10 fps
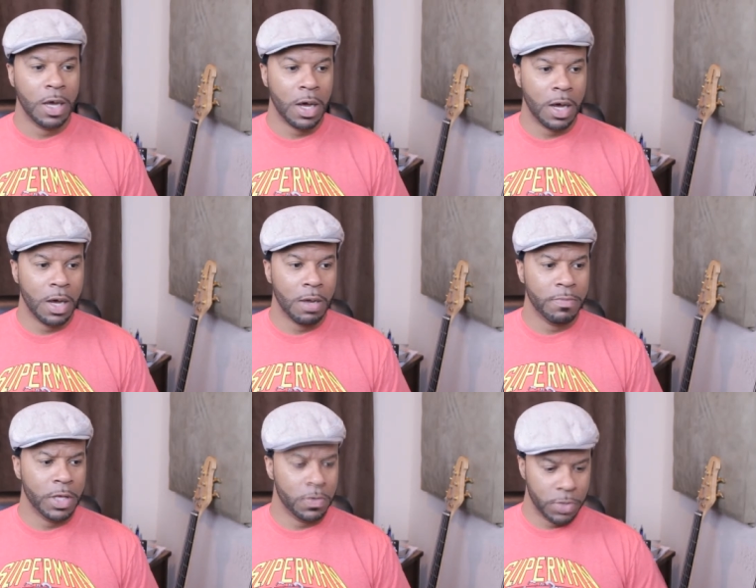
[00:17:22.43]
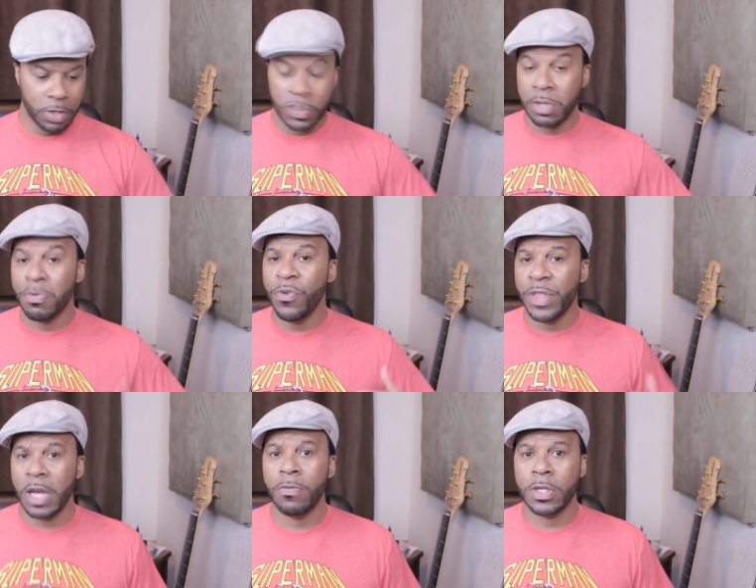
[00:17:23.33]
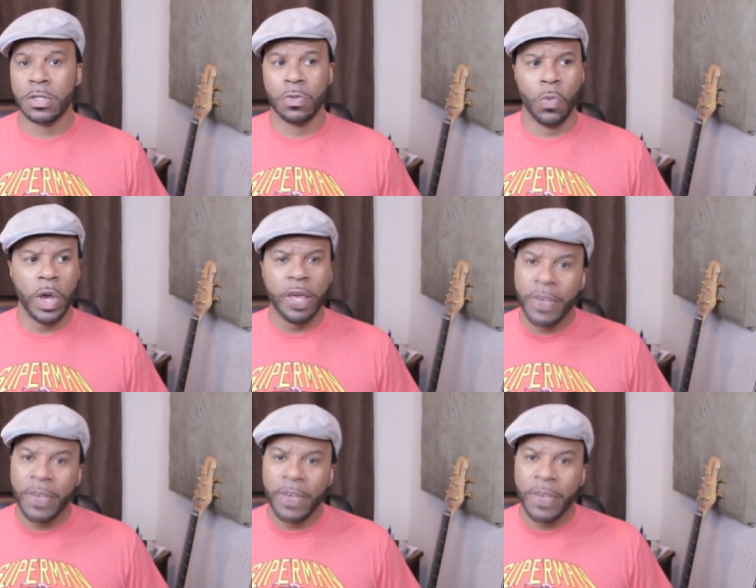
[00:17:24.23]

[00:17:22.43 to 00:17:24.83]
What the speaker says: It was a movie that was way